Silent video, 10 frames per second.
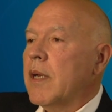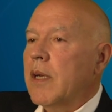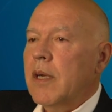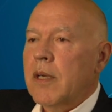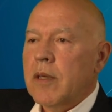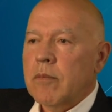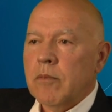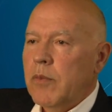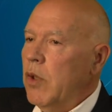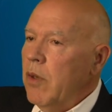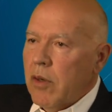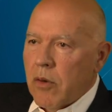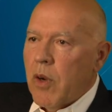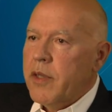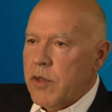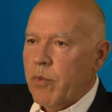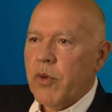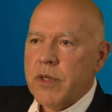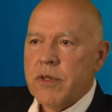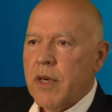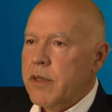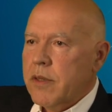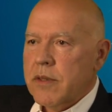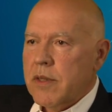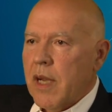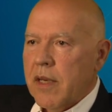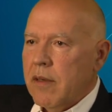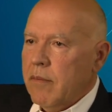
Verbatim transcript: Um, you can create support structures like